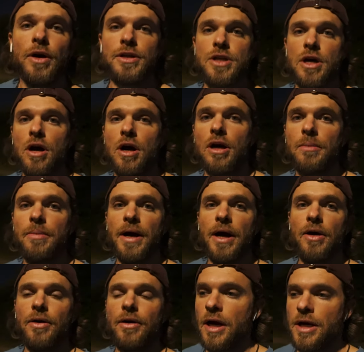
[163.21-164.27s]
talk
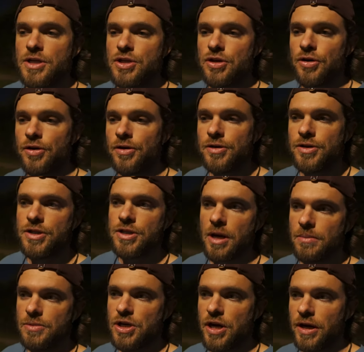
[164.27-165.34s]
about a certain
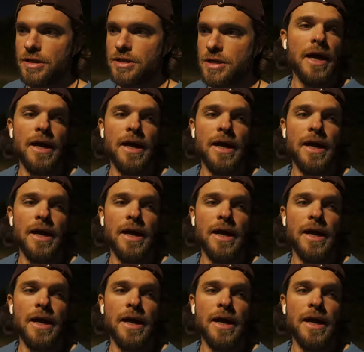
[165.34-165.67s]
subject.